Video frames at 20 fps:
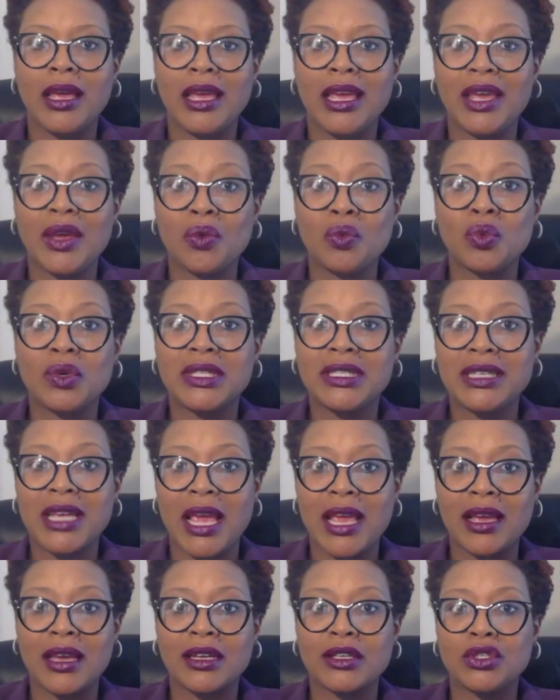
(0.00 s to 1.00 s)
it would
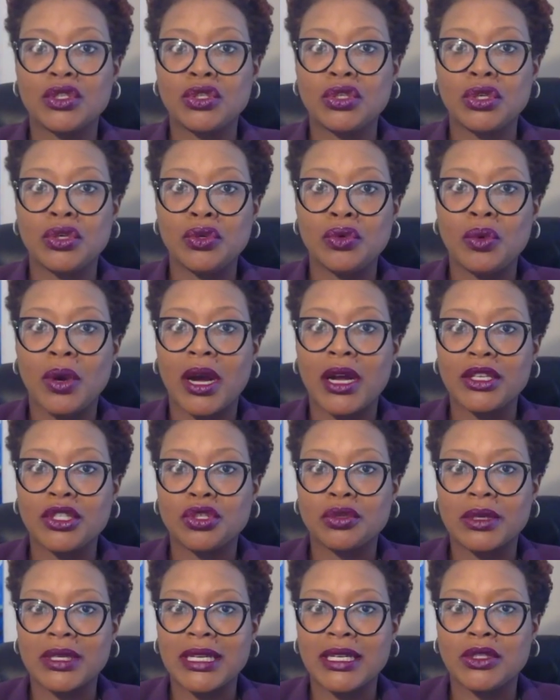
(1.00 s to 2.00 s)
take us
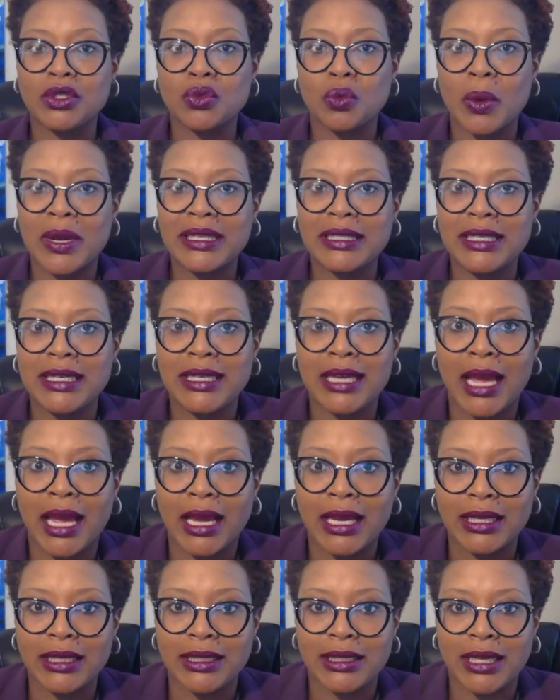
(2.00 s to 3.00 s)

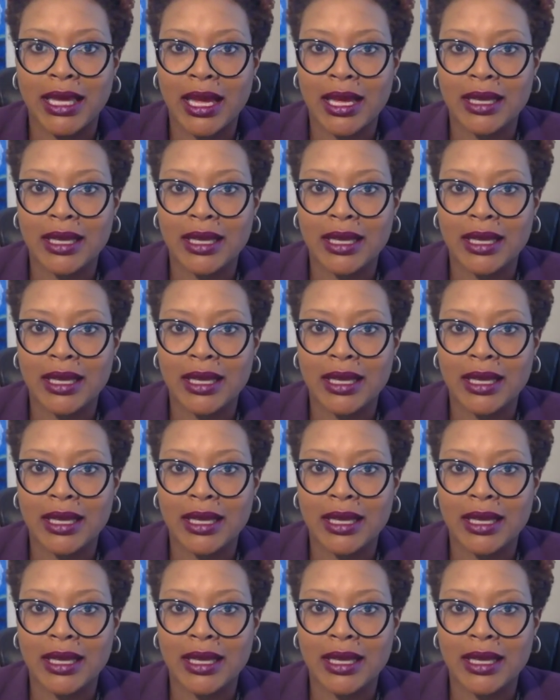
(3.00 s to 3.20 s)
228